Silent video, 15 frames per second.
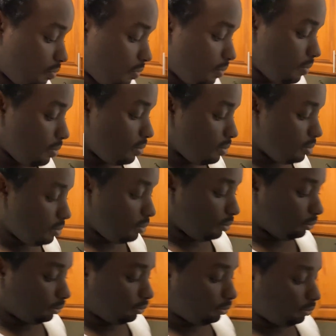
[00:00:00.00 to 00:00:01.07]
Mm,
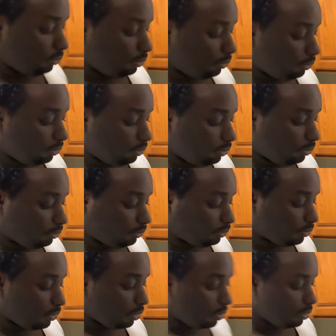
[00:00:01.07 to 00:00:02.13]
hmm.
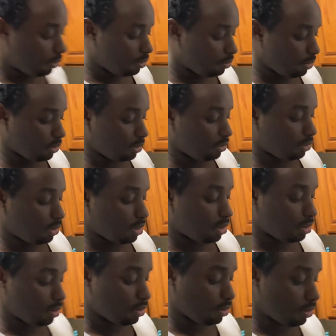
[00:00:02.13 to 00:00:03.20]
Let me get a
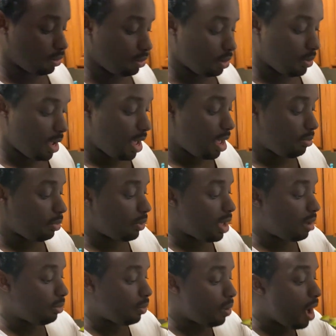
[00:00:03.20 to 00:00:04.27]
little, little apple
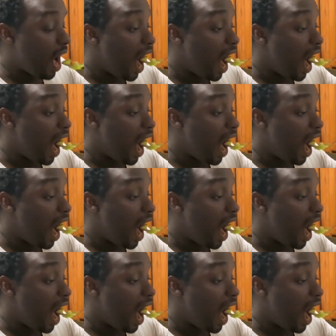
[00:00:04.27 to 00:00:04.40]
apple.